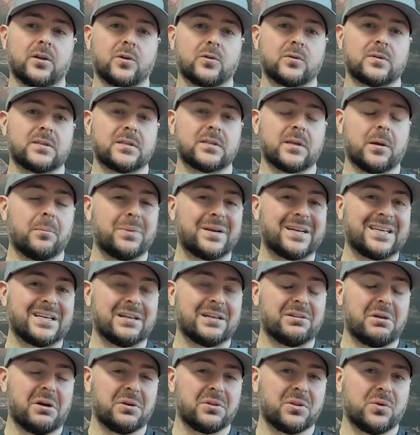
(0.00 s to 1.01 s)
Somebody
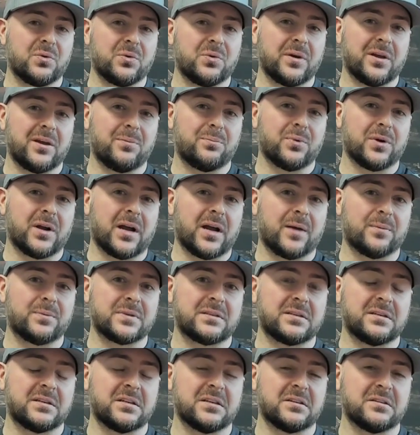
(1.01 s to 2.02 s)
along the way
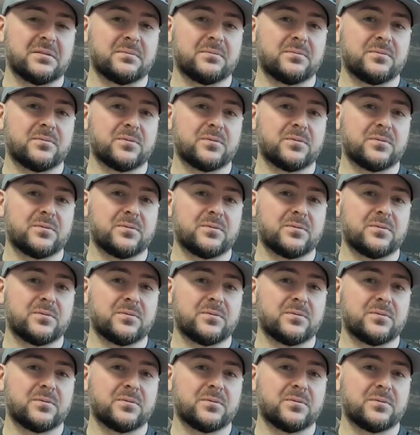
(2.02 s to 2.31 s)
perhaps didn't